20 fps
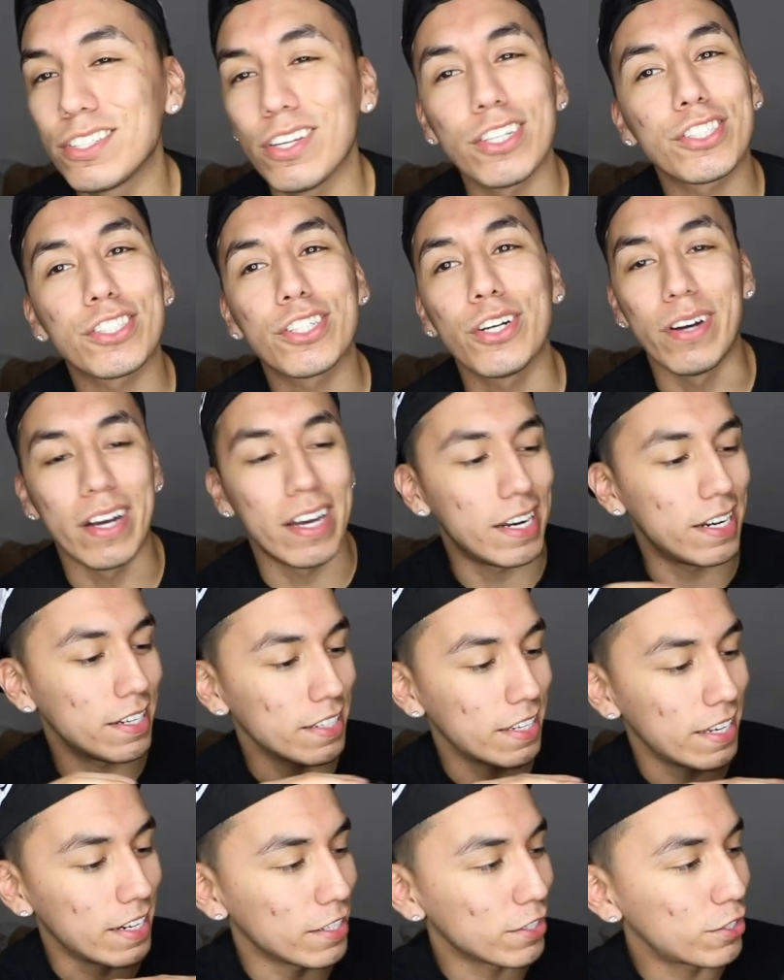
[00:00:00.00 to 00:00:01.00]
So let's just go ahead
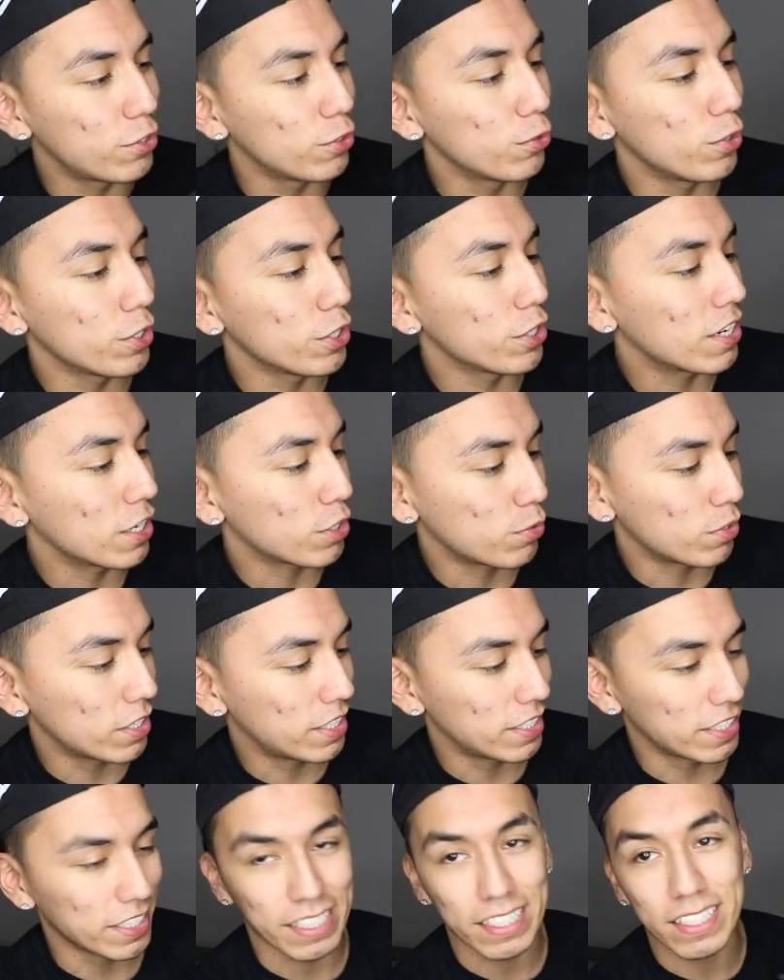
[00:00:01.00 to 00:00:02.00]
and get into what you guys want
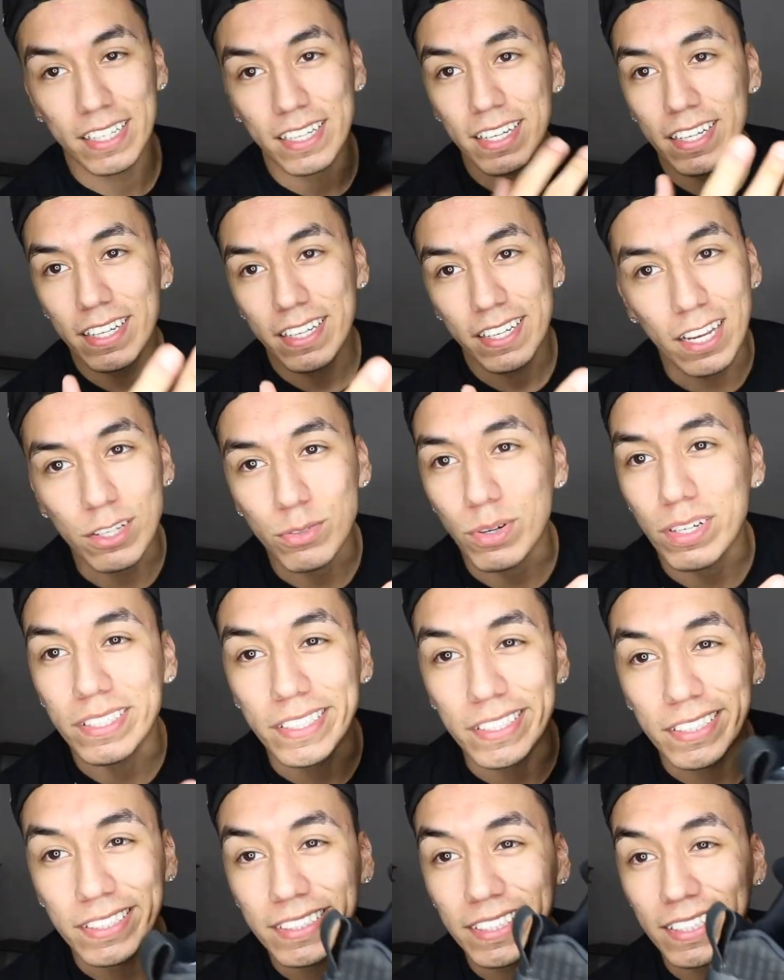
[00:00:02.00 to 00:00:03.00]
to see. You guys want to
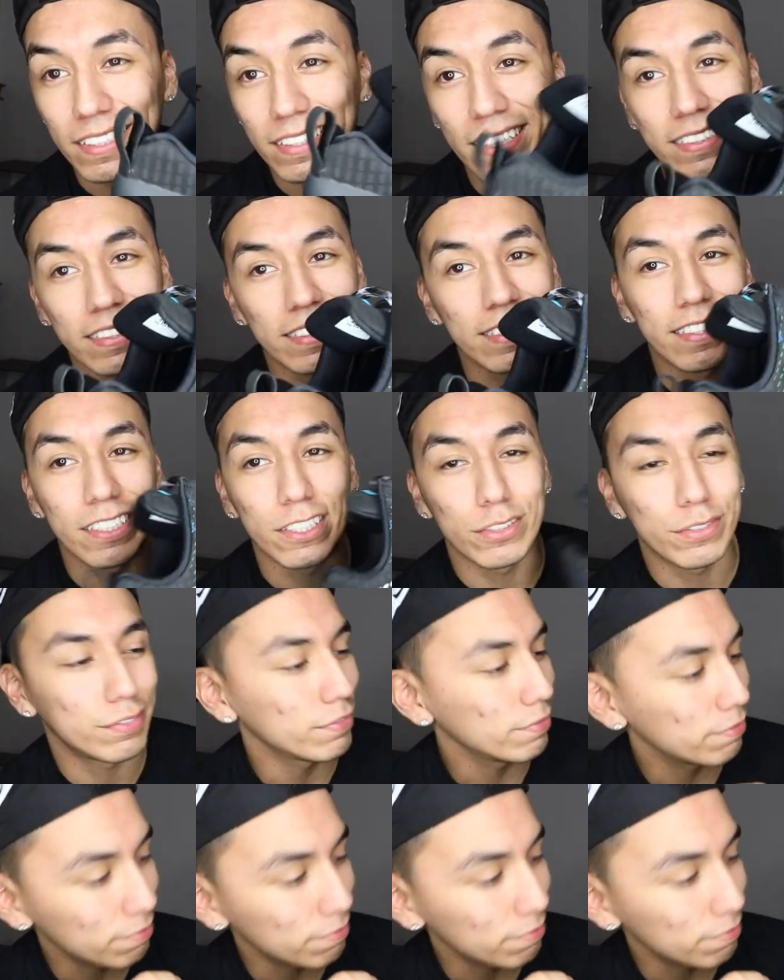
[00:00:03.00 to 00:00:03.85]
see this thing lace itself.